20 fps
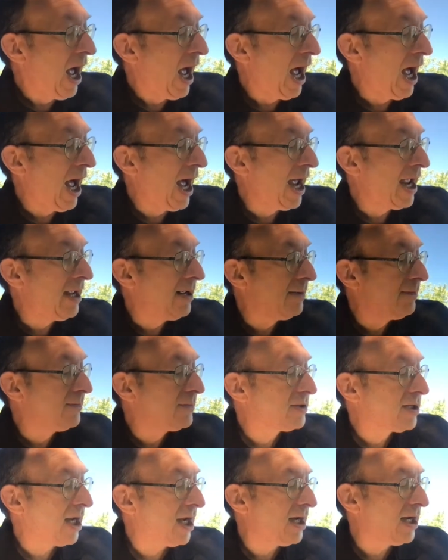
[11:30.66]
"I am
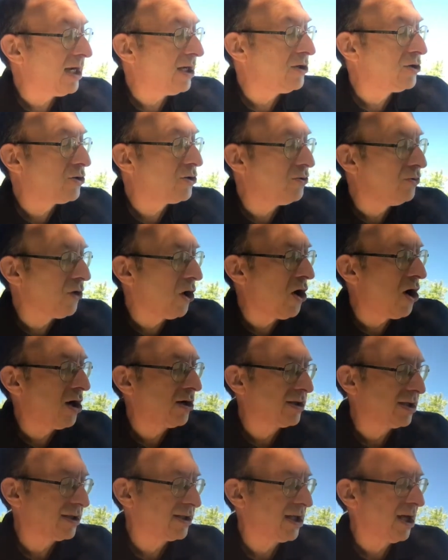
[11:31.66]
taking too long
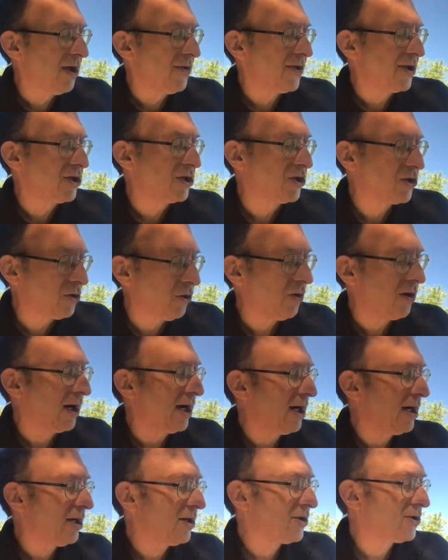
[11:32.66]
to tell this story,"
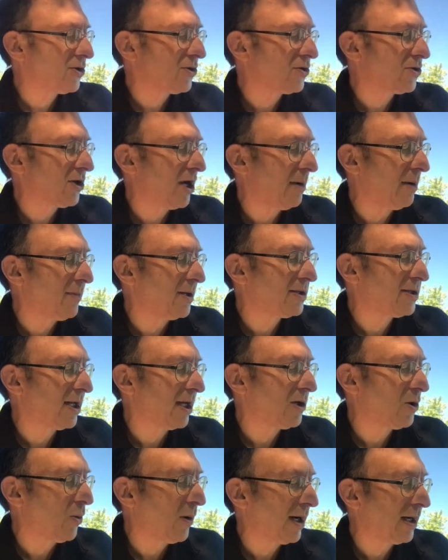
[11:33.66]
Sir Simon
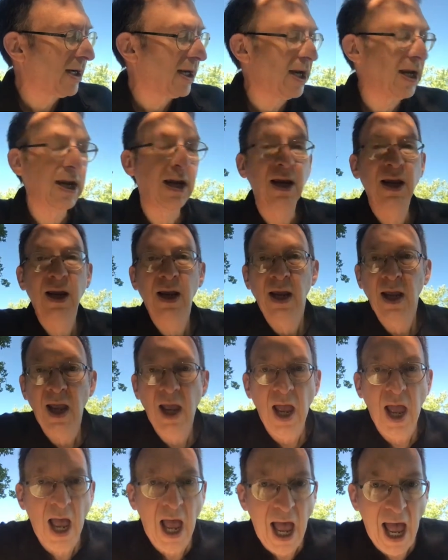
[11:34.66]
said quickly.
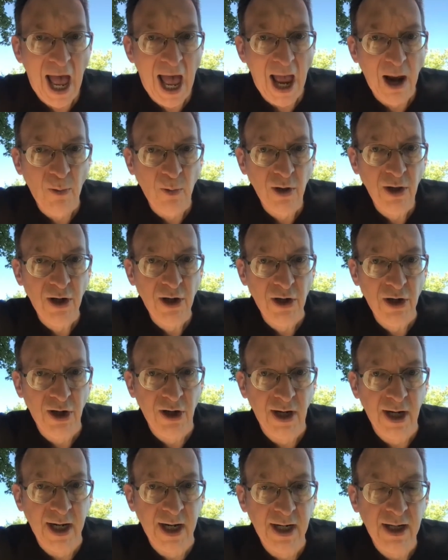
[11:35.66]
"I will
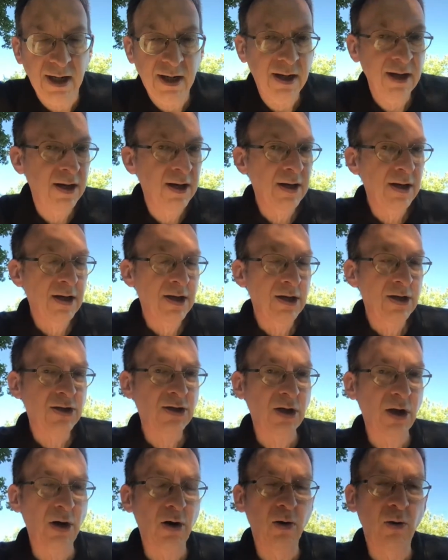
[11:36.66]
hurry."
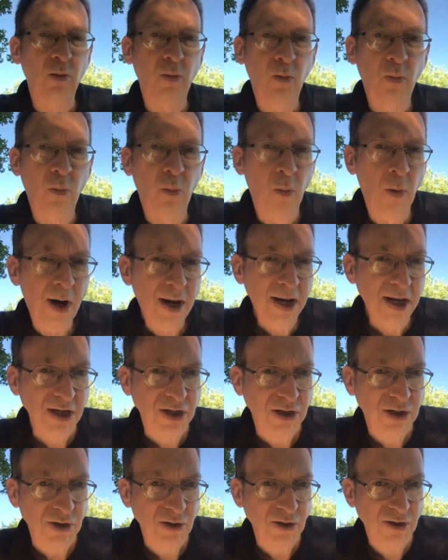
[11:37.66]
"So, what is
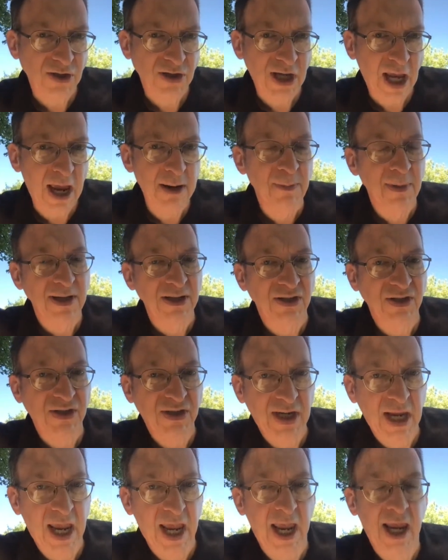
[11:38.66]
Sir Simon
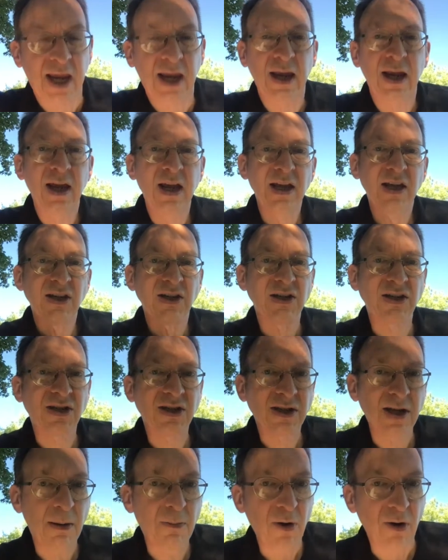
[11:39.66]
saying?
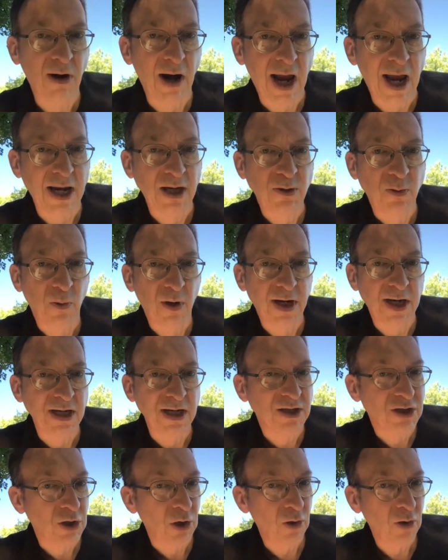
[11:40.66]
Summarize what
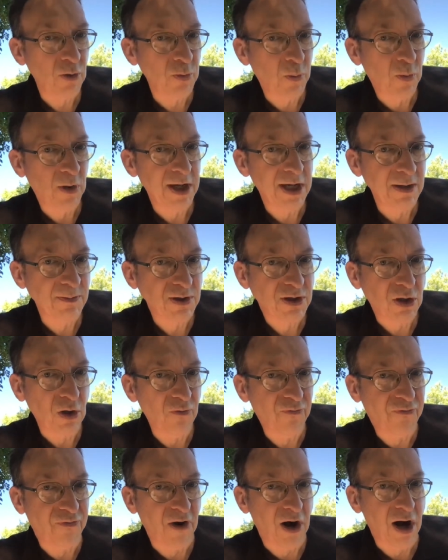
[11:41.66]
he's told William so
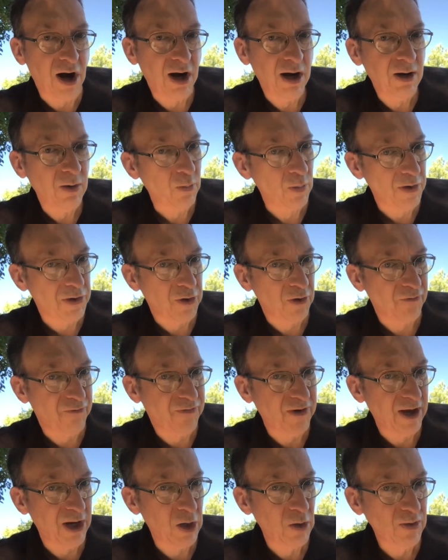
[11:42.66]
far with your
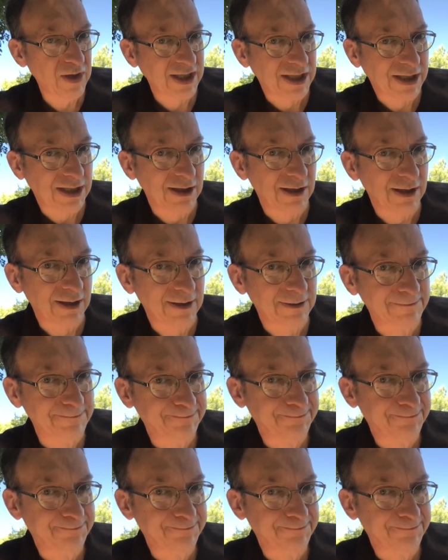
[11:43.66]
fellow listener."